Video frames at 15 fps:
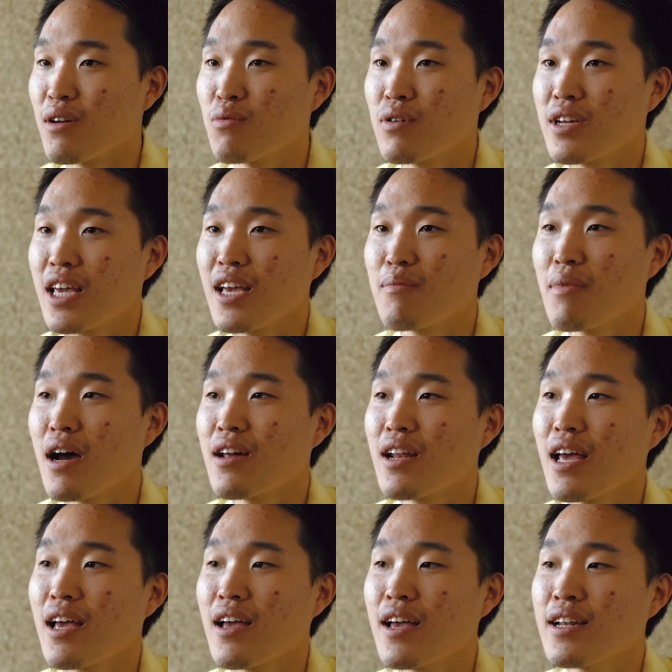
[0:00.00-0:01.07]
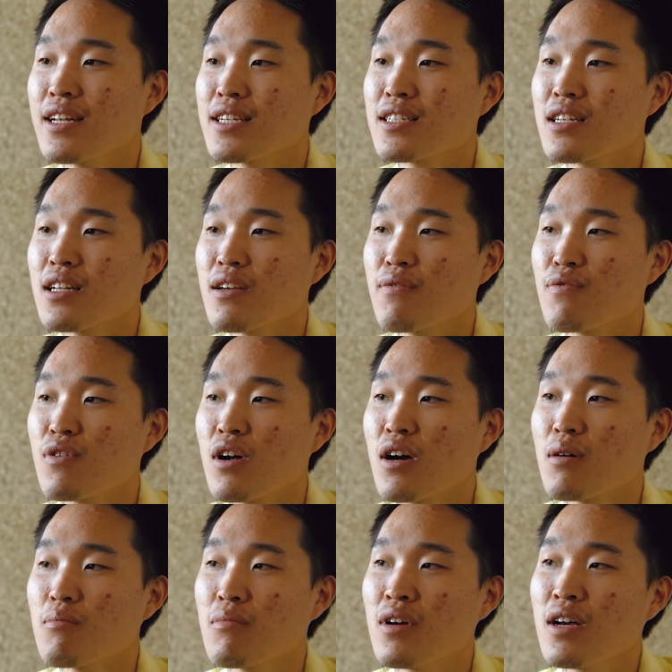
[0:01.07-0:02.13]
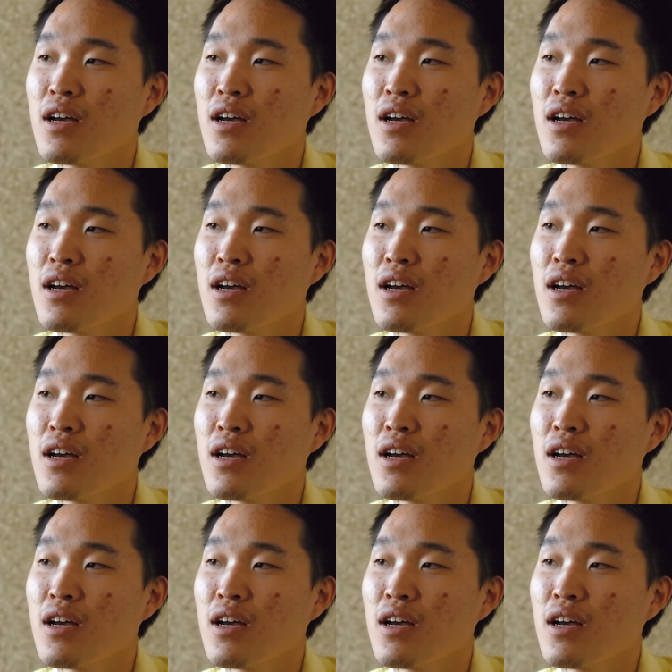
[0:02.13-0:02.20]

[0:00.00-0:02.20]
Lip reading: It came out initially from,